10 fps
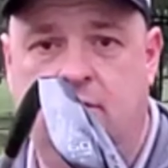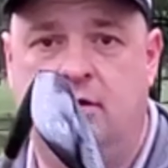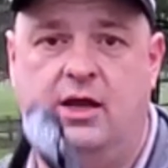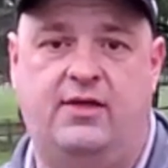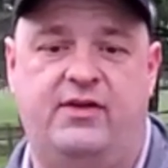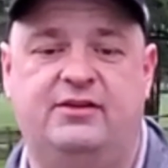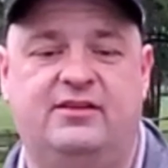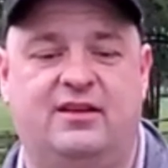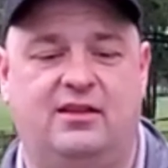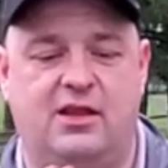And this is
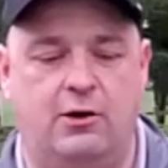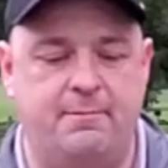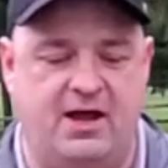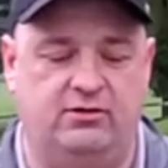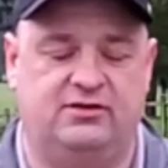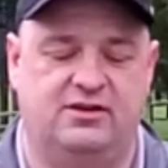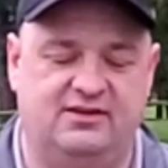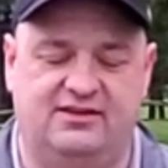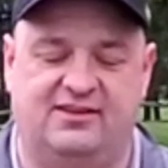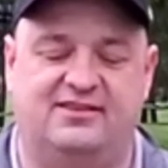a low bounce. So
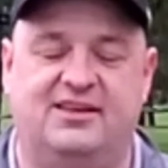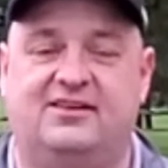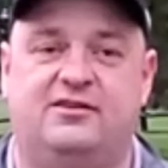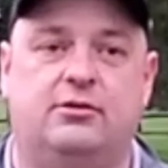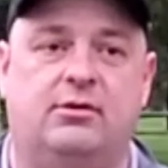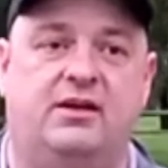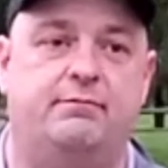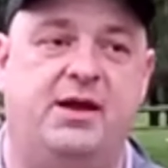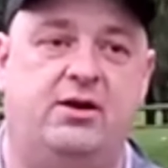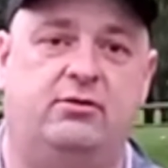this is a 6 degree of
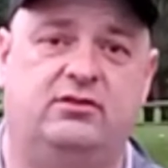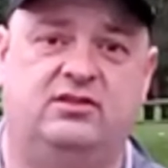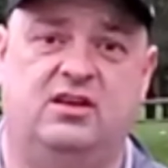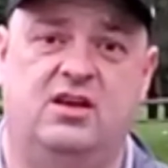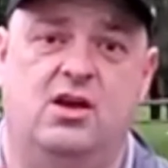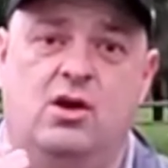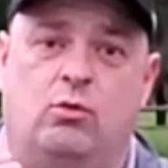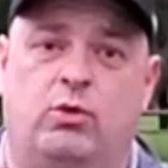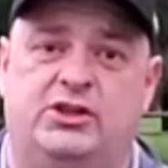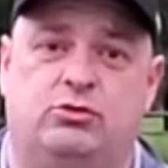bounce,
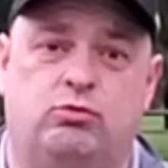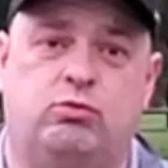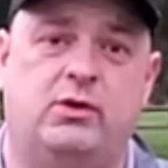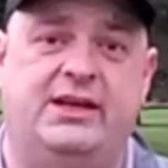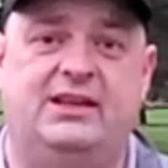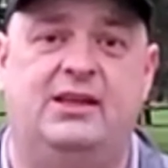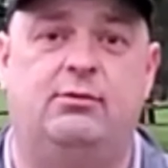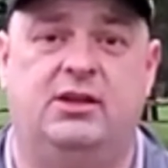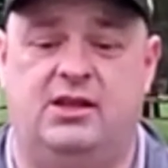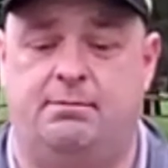which
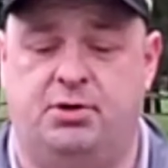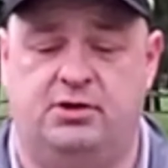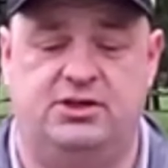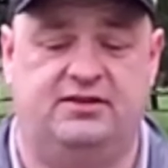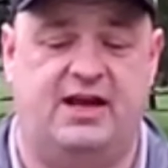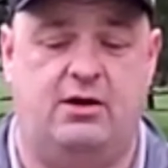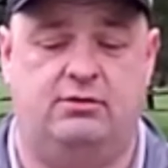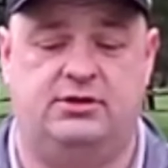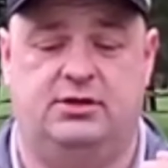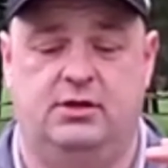really pushes
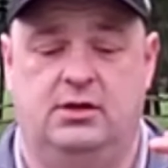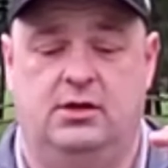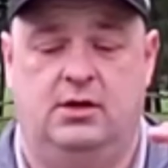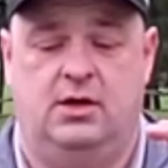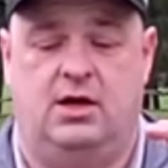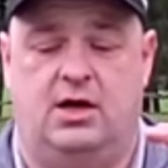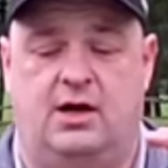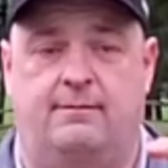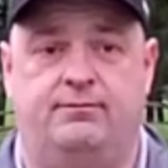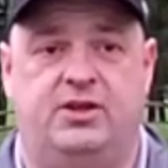out
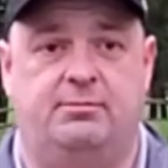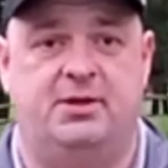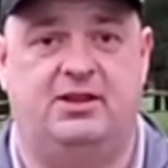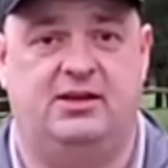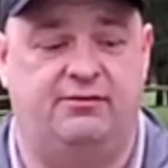the ability to